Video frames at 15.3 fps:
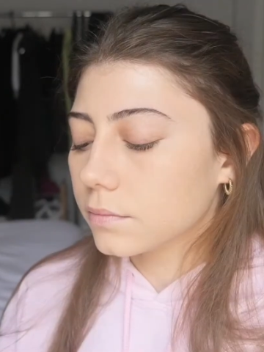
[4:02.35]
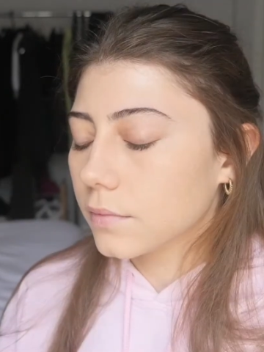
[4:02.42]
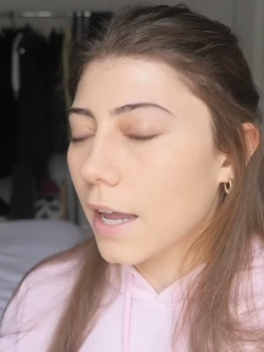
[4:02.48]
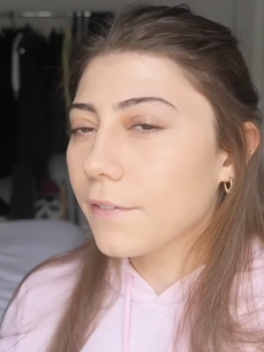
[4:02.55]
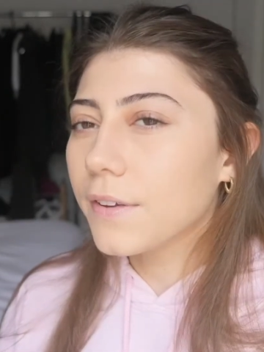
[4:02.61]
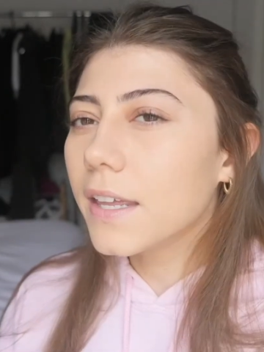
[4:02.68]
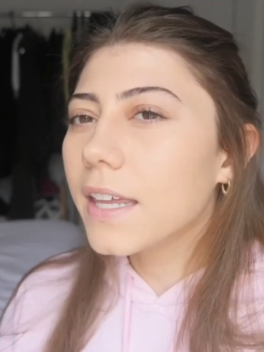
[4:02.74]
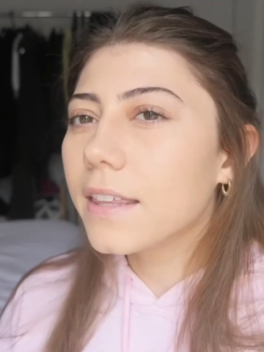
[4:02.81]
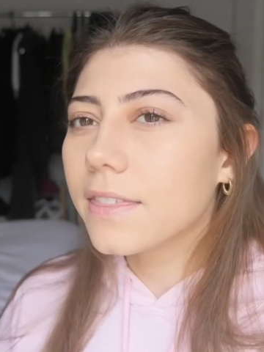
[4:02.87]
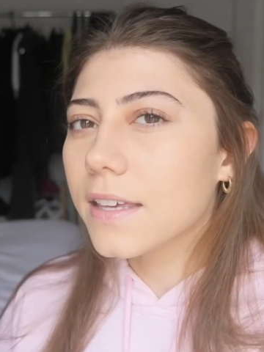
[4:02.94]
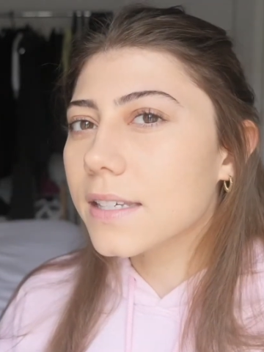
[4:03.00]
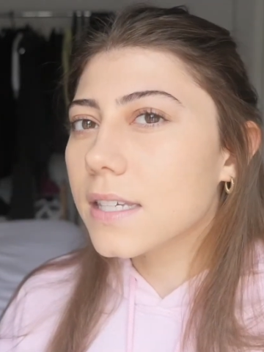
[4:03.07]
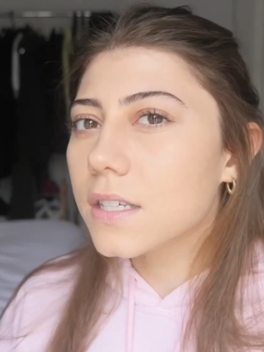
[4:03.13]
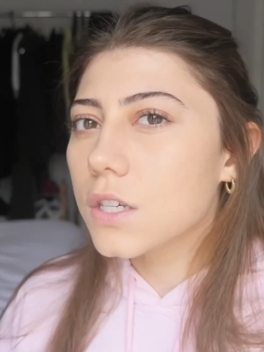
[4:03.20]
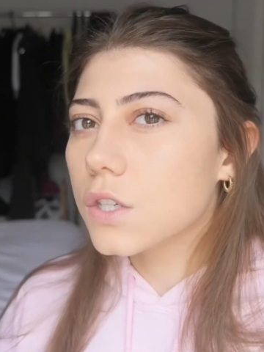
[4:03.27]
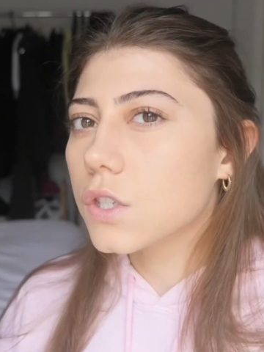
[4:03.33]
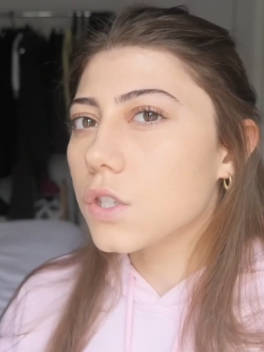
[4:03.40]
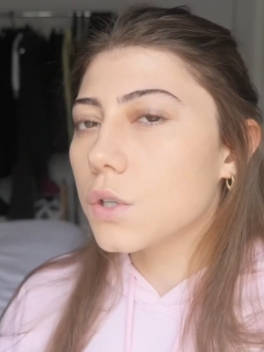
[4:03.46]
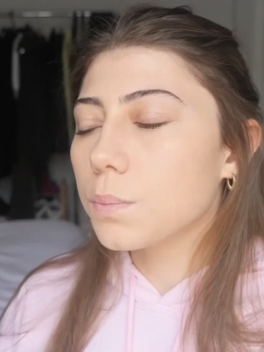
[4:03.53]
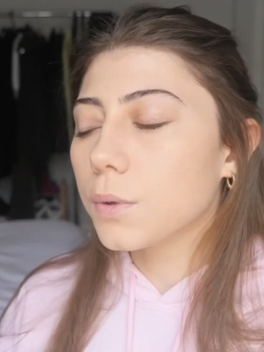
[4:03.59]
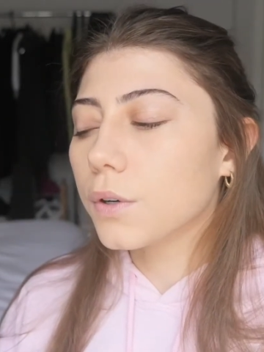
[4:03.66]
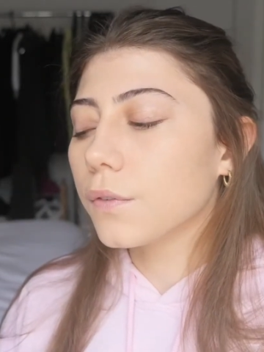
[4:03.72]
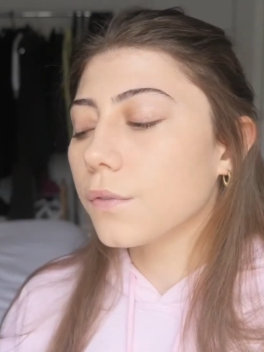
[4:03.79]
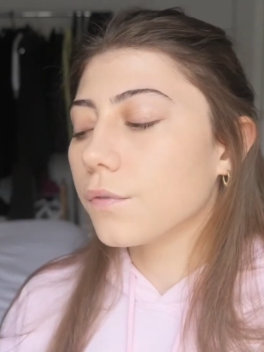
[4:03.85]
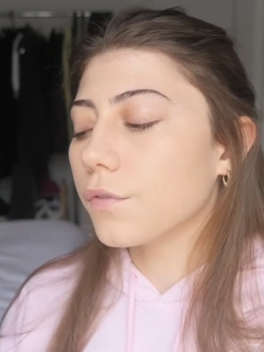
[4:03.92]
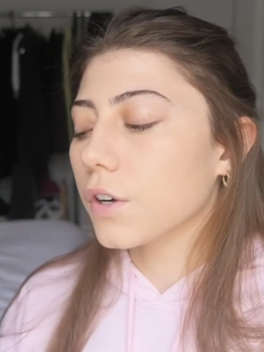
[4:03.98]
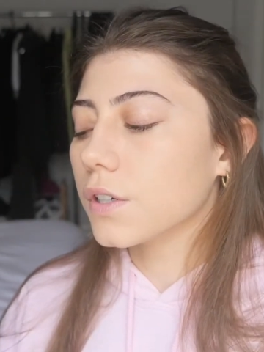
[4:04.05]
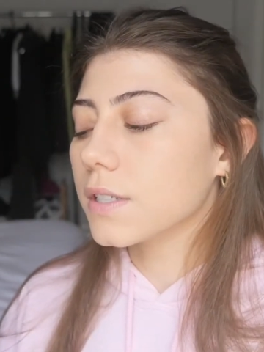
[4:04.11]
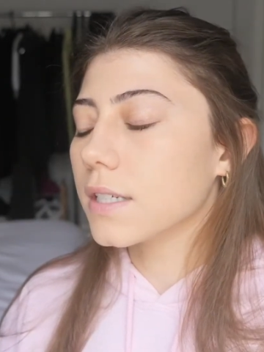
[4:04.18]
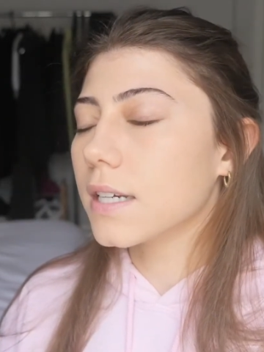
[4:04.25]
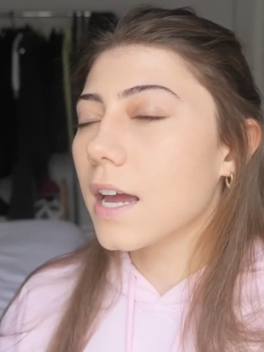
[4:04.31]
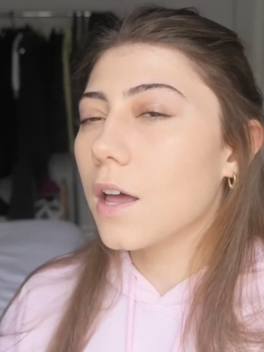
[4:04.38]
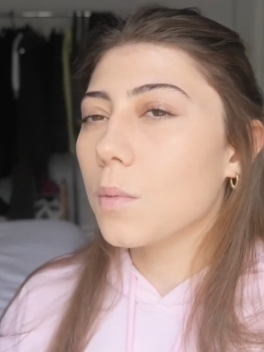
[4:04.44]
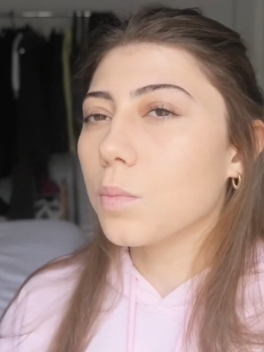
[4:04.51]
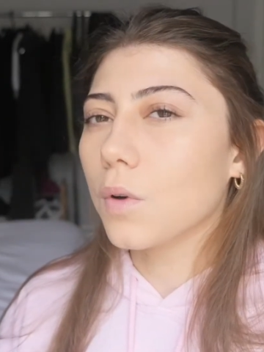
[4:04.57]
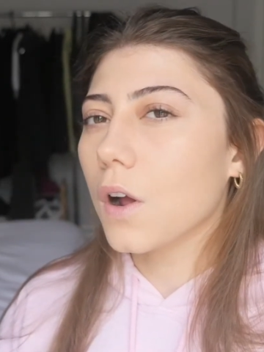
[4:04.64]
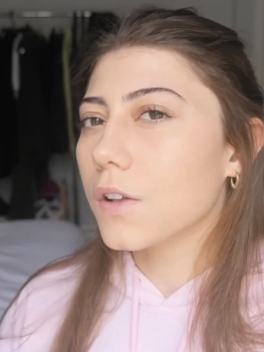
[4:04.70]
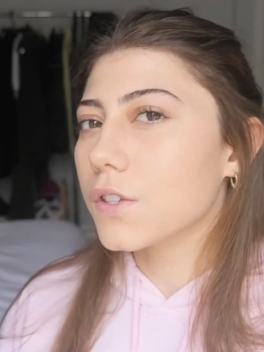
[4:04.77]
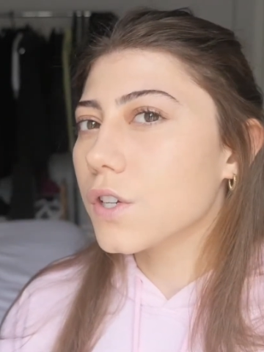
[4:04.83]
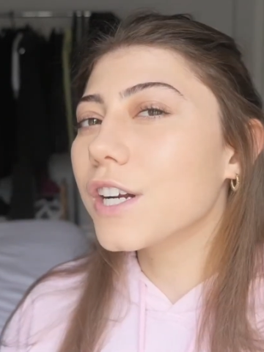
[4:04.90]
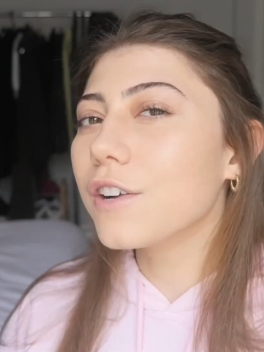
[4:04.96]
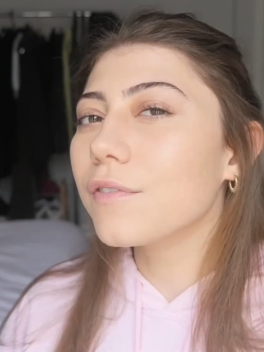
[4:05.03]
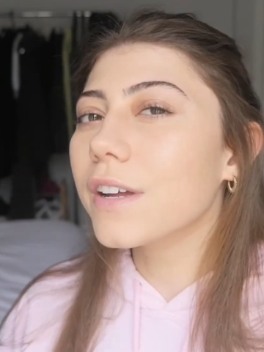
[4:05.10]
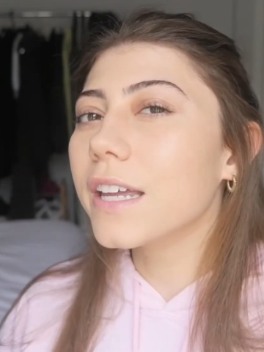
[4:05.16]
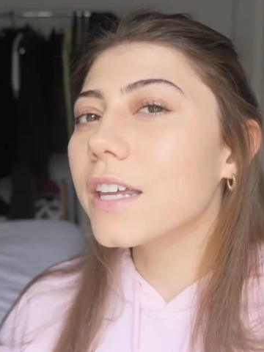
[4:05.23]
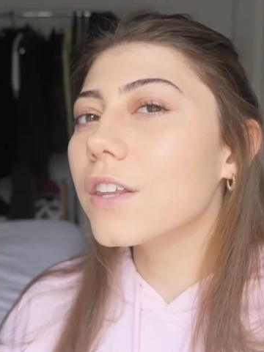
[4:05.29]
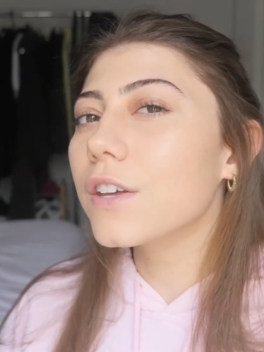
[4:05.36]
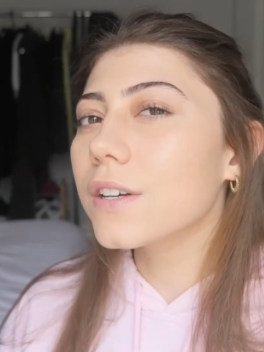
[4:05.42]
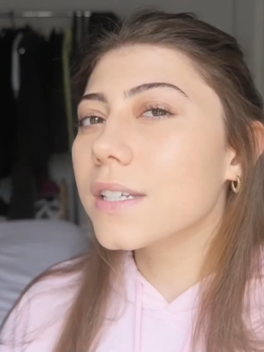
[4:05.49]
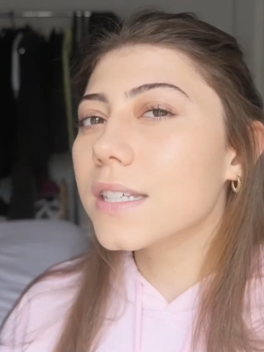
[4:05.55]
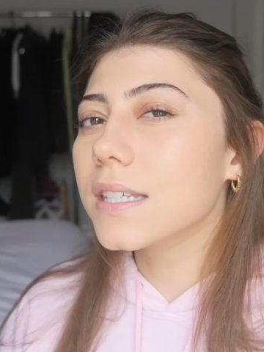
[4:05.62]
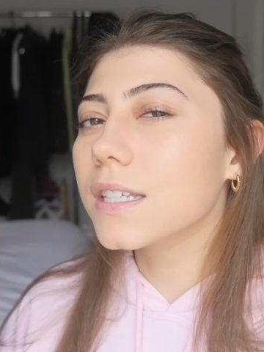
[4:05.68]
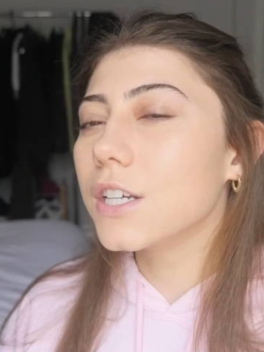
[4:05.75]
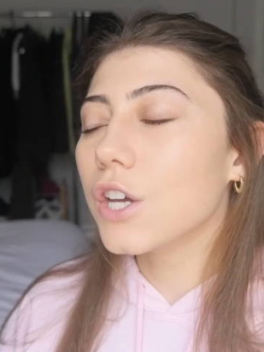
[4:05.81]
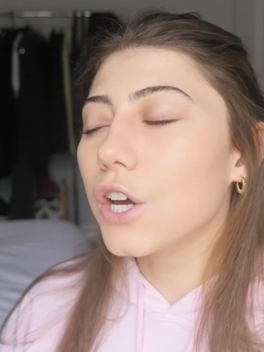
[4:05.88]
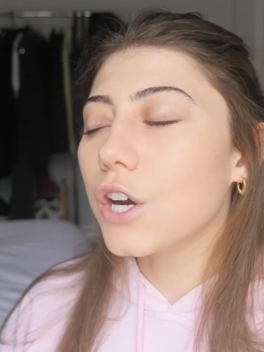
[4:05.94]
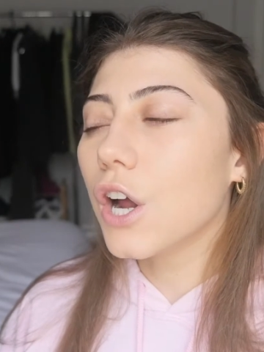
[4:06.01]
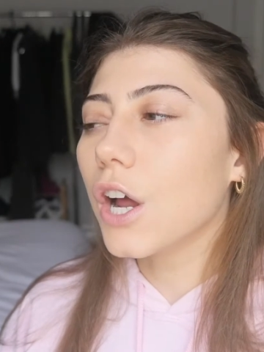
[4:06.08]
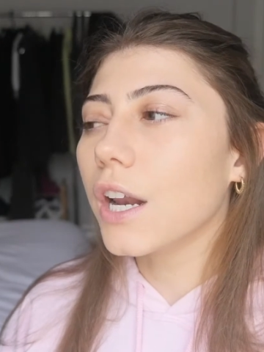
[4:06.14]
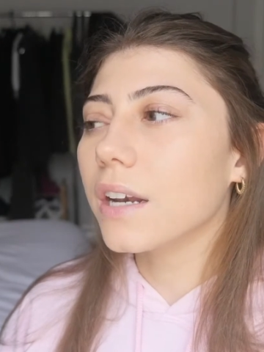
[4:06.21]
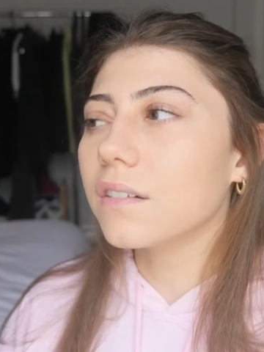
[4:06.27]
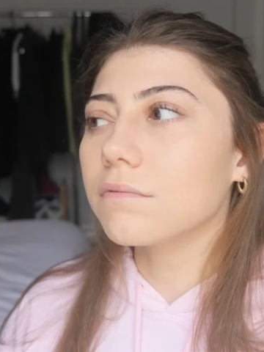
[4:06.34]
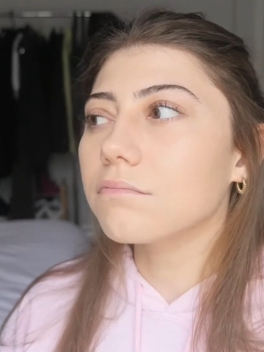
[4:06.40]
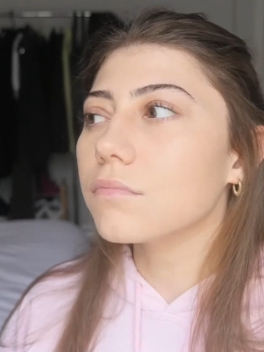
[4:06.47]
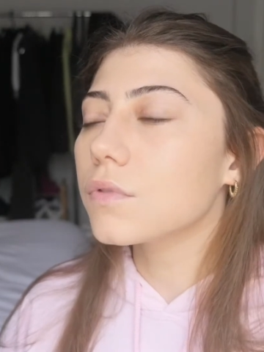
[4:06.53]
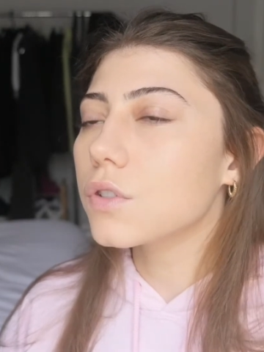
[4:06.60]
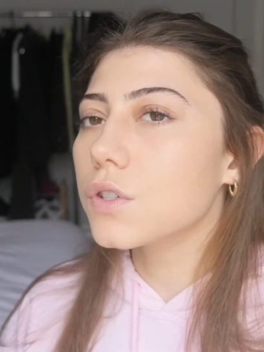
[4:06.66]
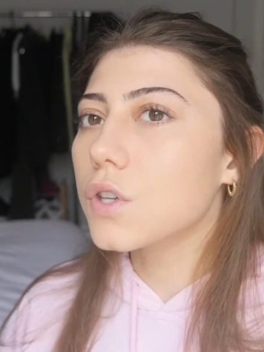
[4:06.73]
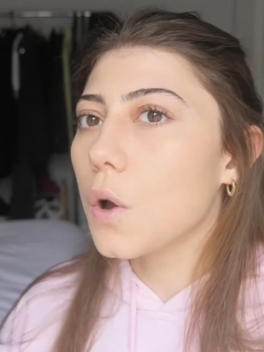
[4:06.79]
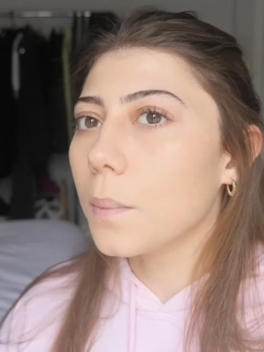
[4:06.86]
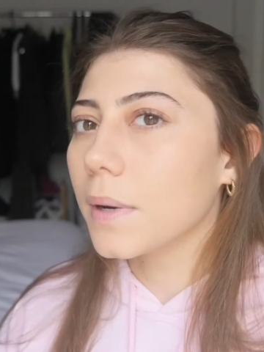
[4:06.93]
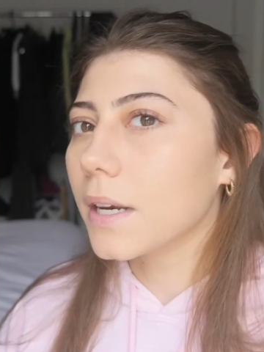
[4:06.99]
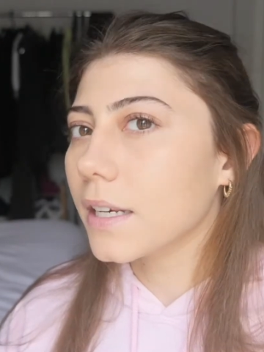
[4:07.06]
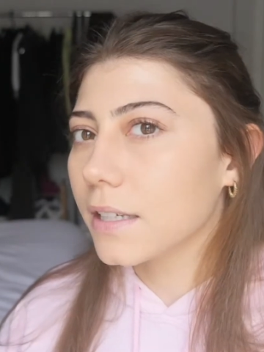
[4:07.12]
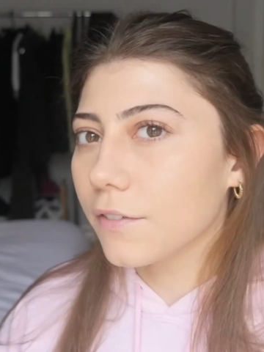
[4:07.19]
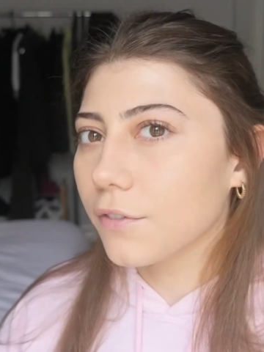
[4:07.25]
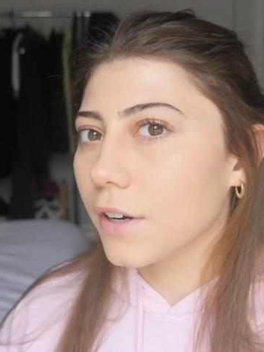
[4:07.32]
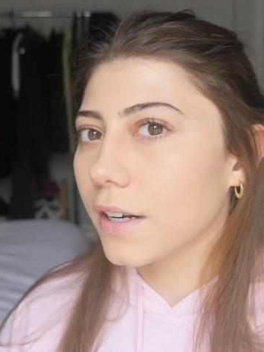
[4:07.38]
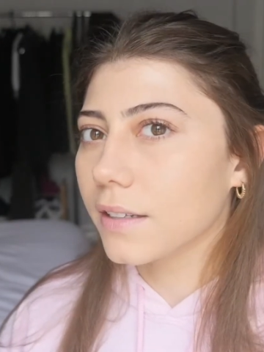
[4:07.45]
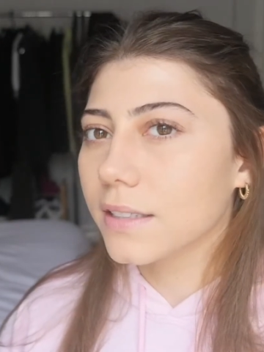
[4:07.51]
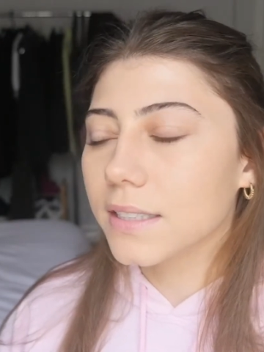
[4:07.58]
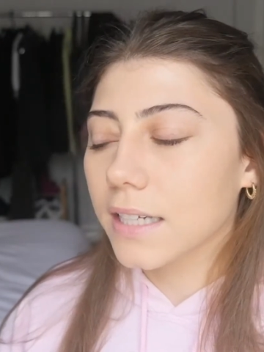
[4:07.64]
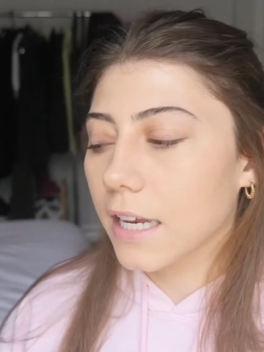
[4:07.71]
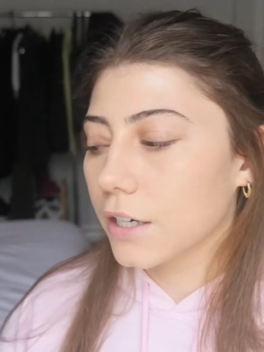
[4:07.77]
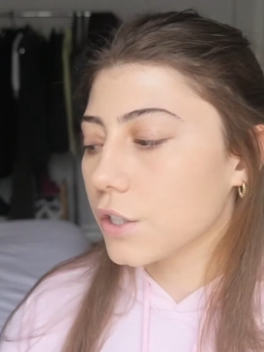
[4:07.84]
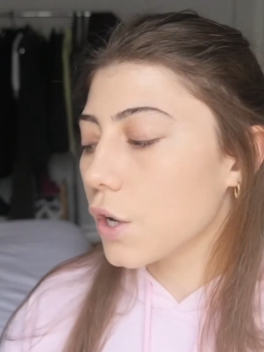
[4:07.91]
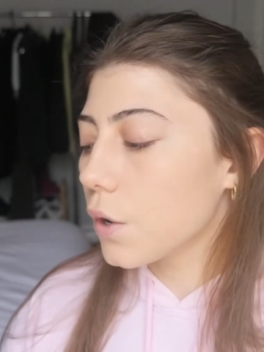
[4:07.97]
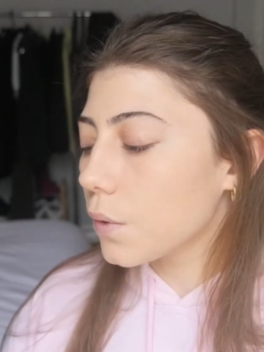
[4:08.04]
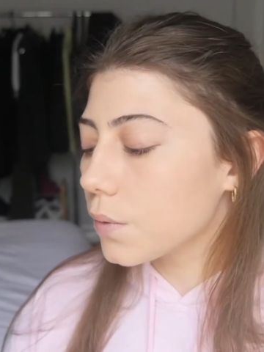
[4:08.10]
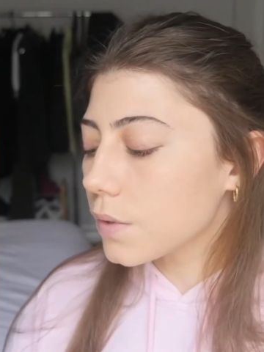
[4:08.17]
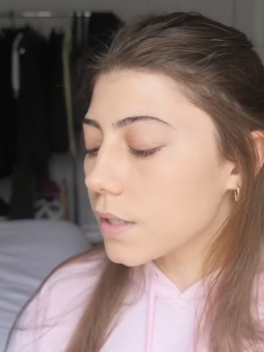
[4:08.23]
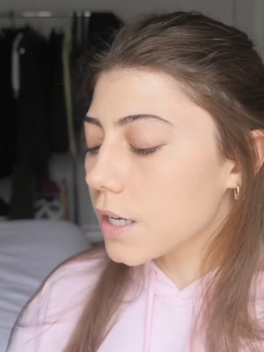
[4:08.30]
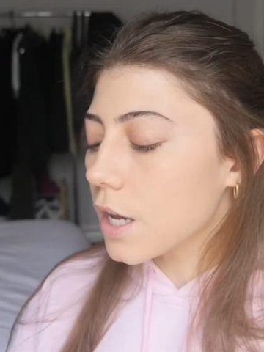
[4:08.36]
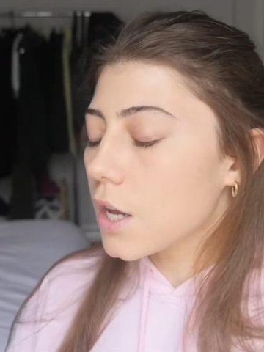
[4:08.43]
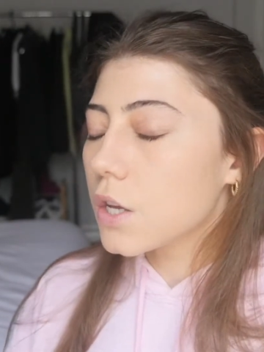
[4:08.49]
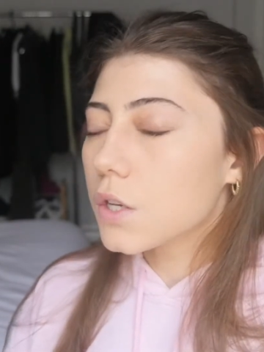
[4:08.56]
I feel like this is a super versatile bronzer and it really looks good on so many different skin tones.